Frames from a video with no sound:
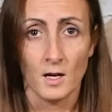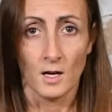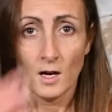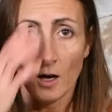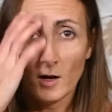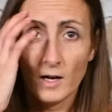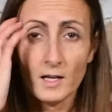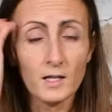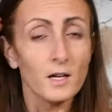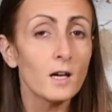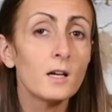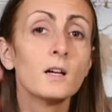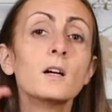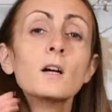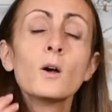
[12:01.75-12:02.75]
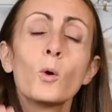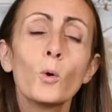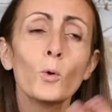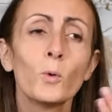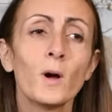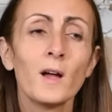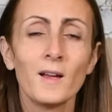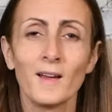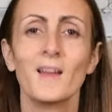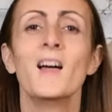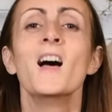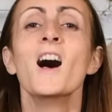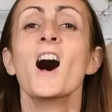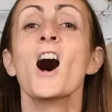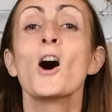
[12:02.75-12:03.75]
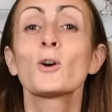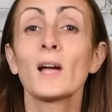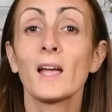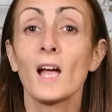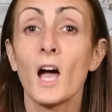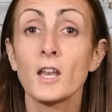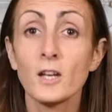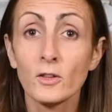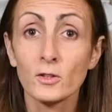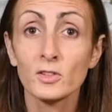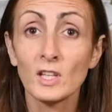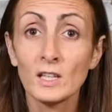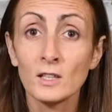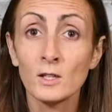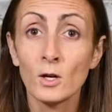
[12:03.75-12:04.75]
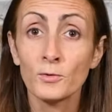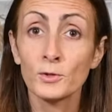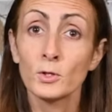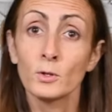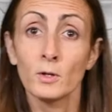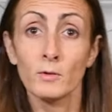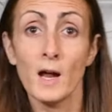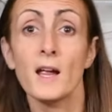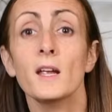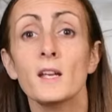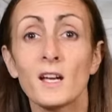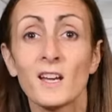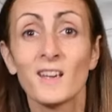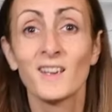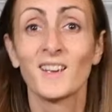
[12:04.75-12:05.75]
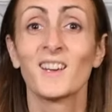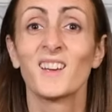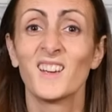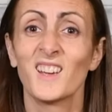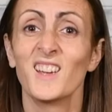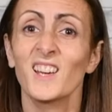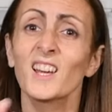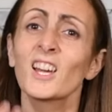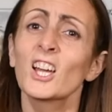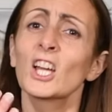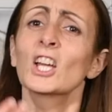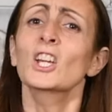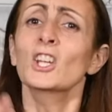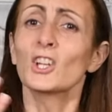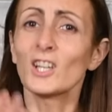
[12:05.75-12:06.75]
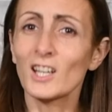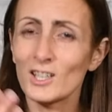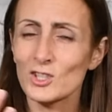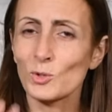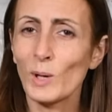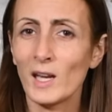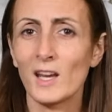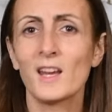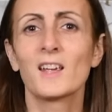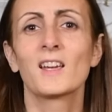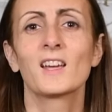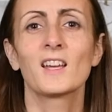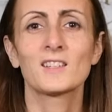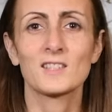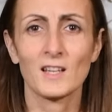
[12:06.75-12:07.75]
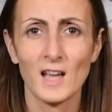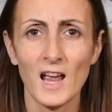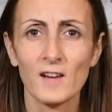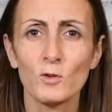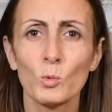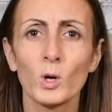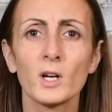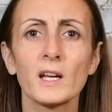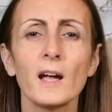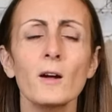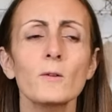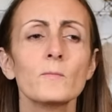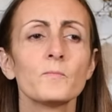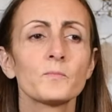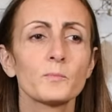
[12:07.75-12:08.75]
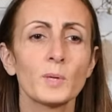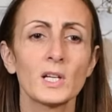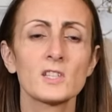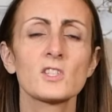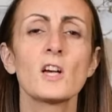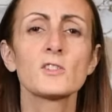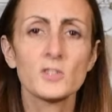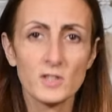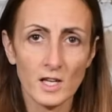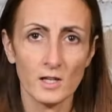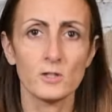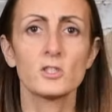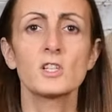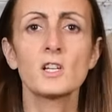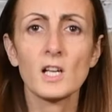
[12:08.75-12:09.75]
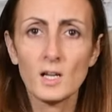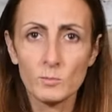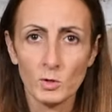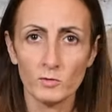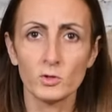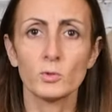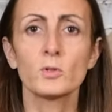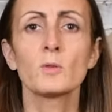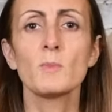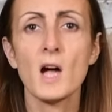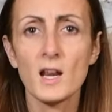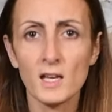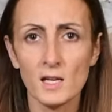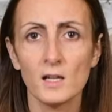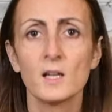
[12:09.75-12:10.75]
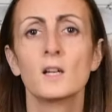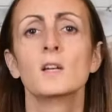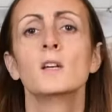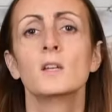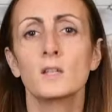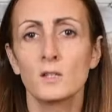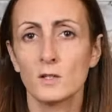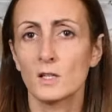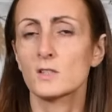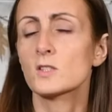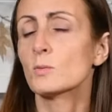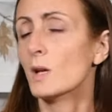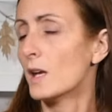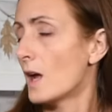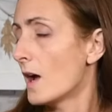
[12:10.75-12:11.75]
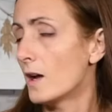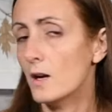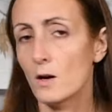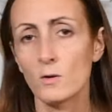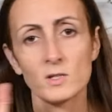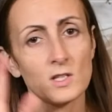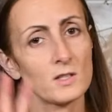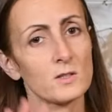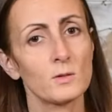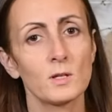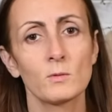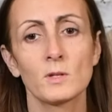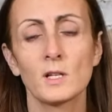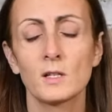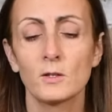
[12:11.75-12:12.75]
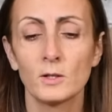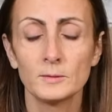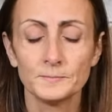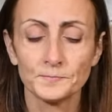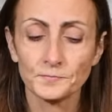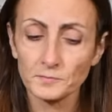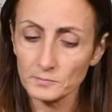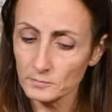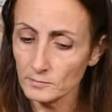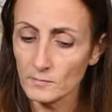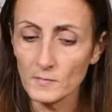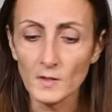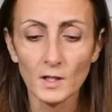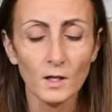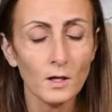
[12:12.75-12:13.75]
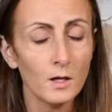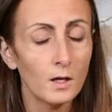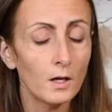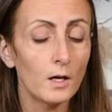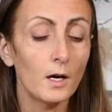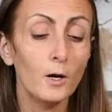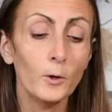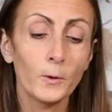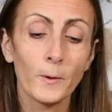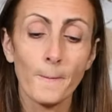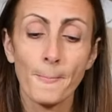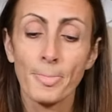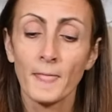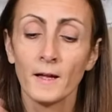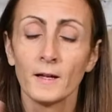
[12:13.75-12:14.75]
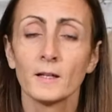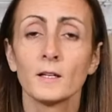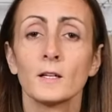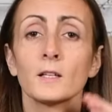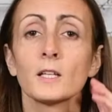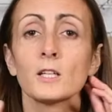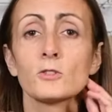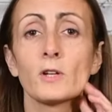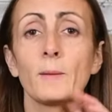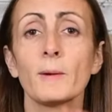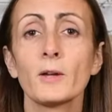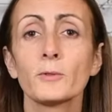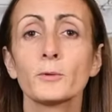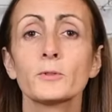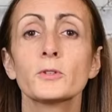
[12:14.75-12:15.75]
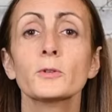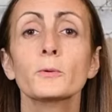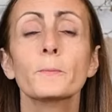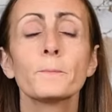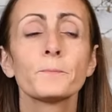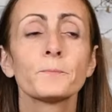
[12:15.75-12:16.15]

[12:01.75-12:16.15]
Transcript: All right. Whew. Okay, another thing you know if you're doing it right, you're going to get sweaty. It's a kind of a workout, but it's also the energy kind of moving through your body. You get sweaty. I always get sweaty when I do it. Oh, getting dry mouth through too.